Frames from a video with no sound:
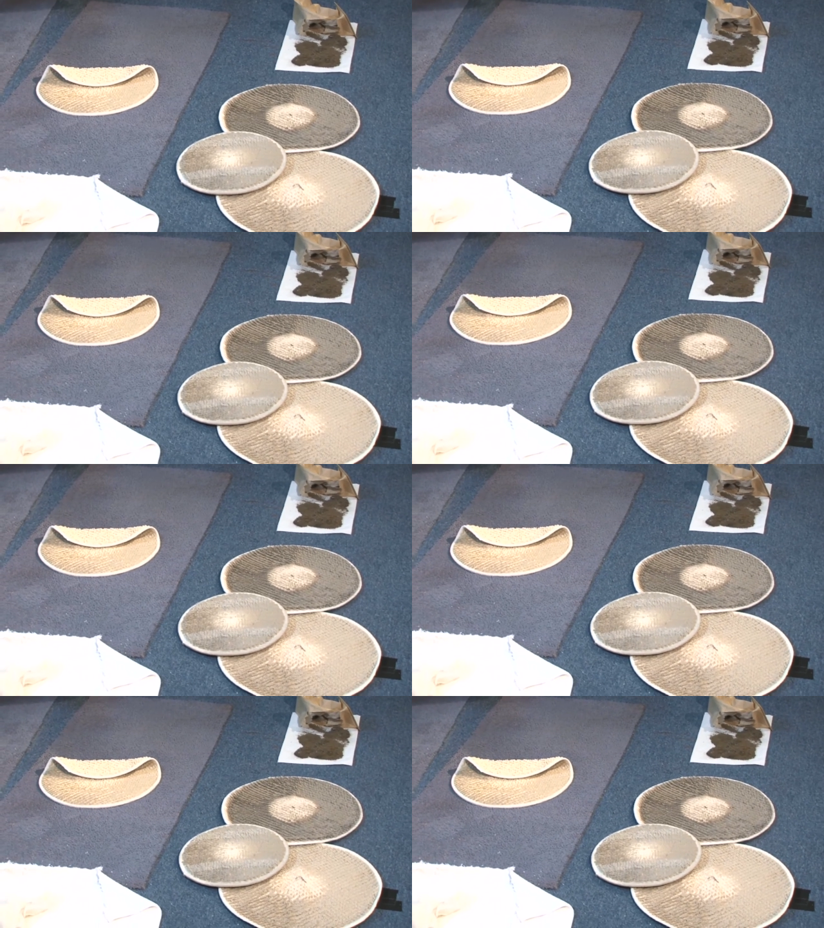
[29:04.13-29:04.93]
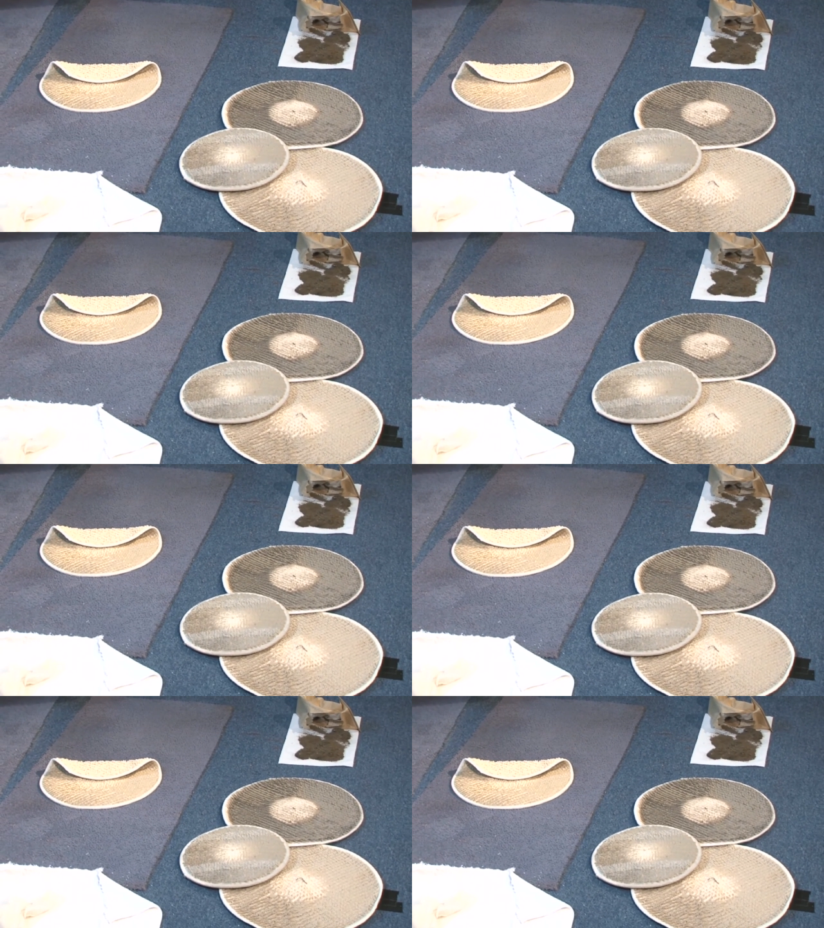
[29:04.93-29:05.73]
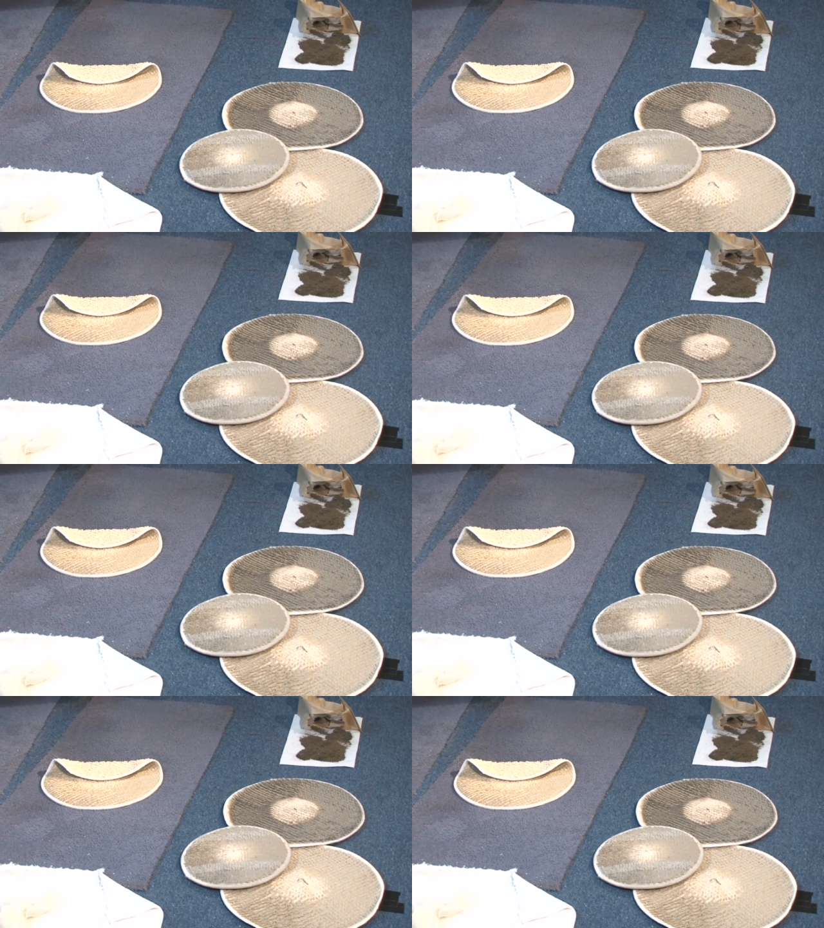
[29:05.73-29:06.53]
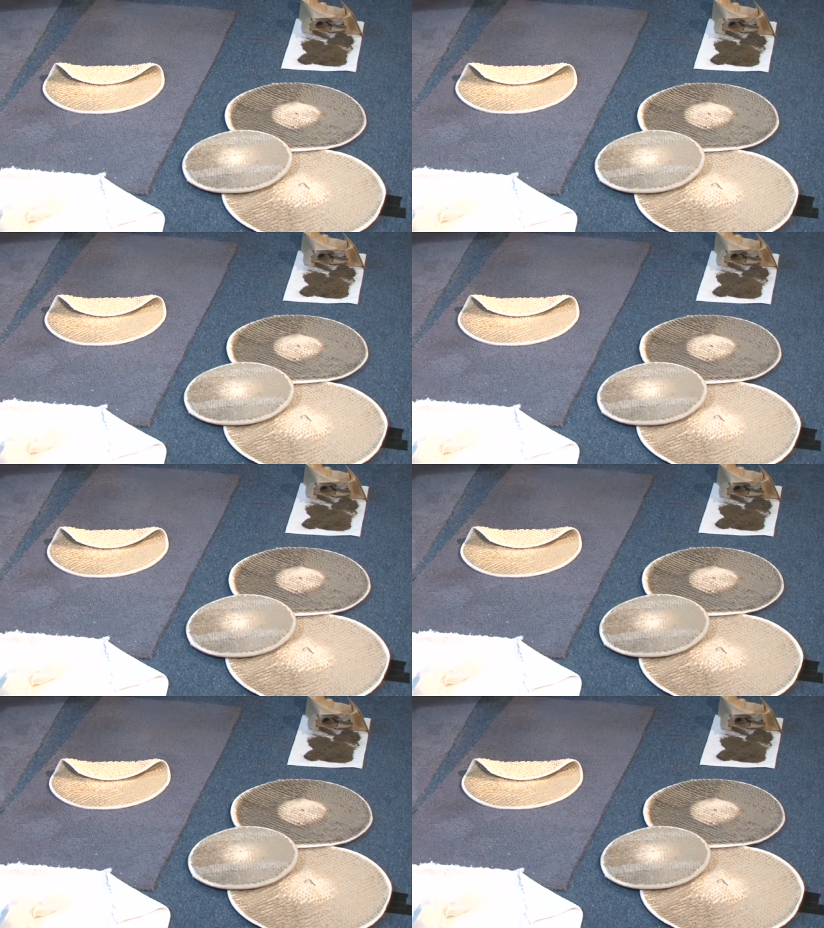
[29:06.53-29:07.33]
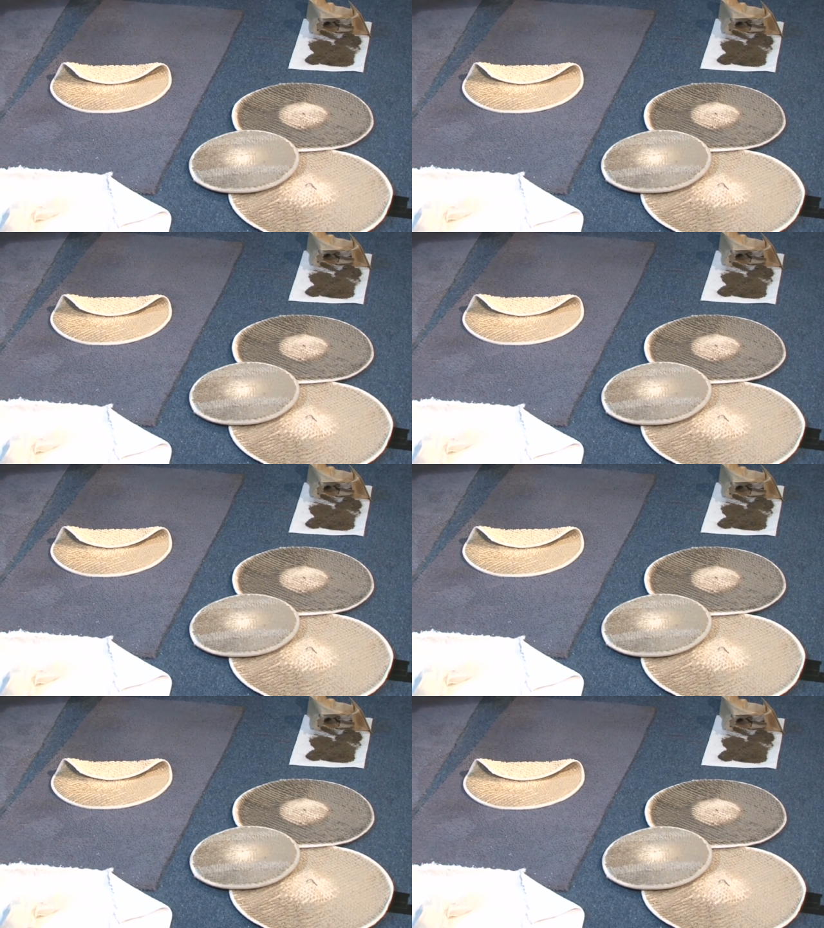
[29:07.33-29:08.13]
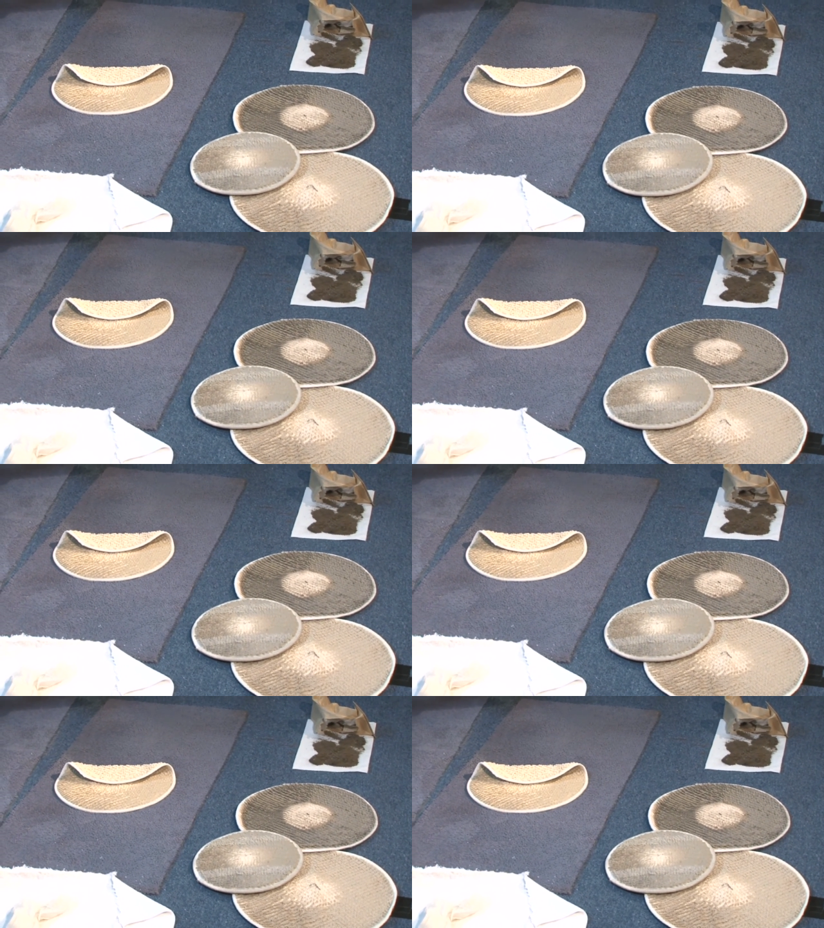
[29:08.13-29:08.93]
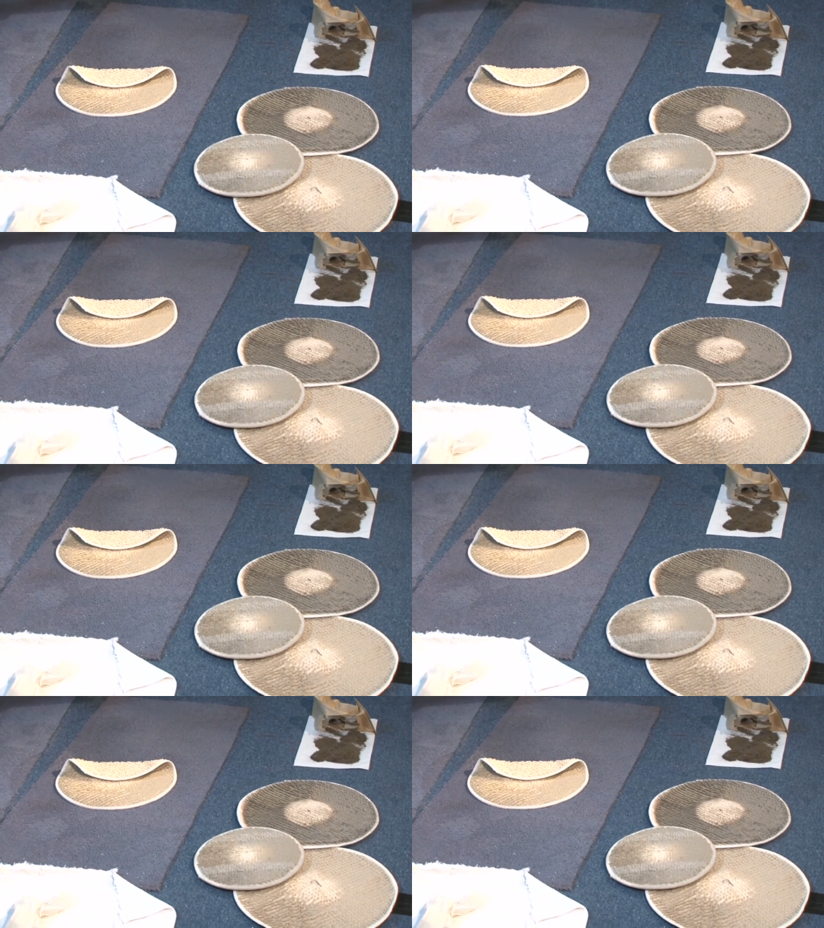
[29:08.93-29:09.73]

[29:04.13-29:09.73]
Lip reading: No face is visible, so there are no lips to read.